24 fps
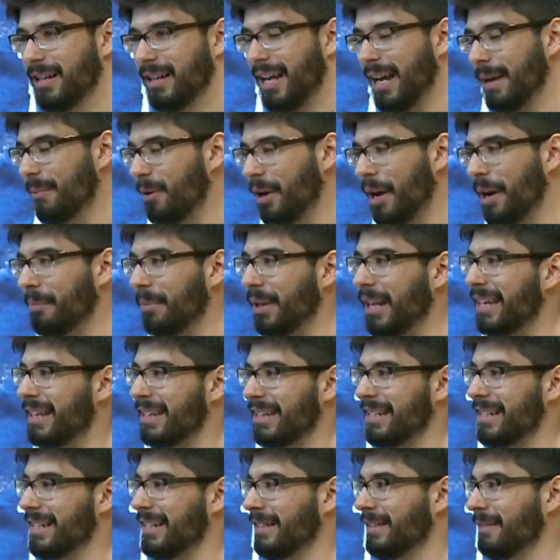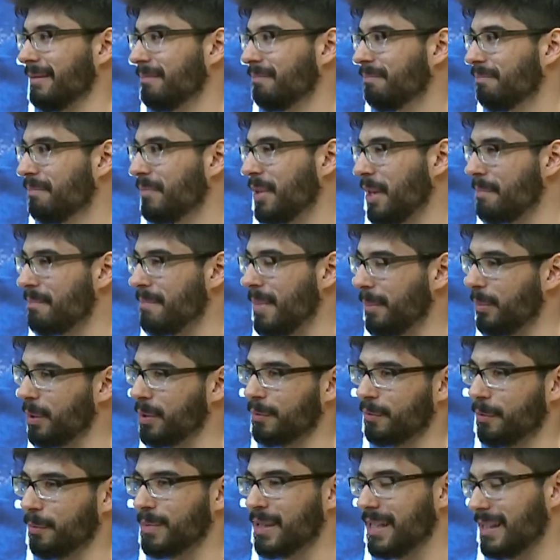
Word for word: Abraham Lincoln, the members from